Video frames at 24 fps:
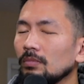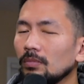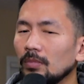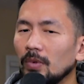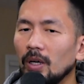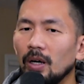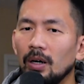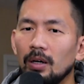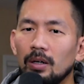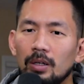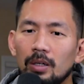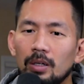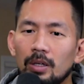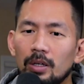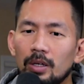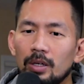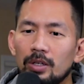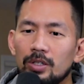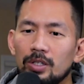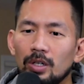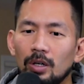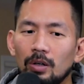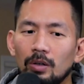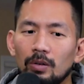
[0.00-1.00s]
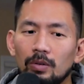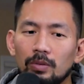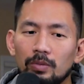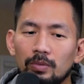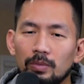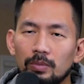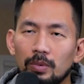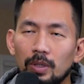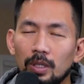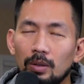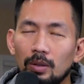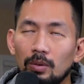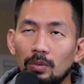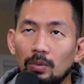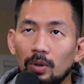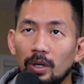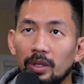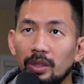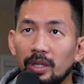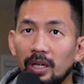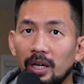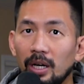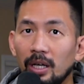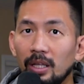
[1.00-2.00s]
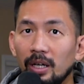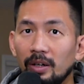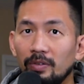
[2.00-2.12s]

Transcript: Yeah. So one thing I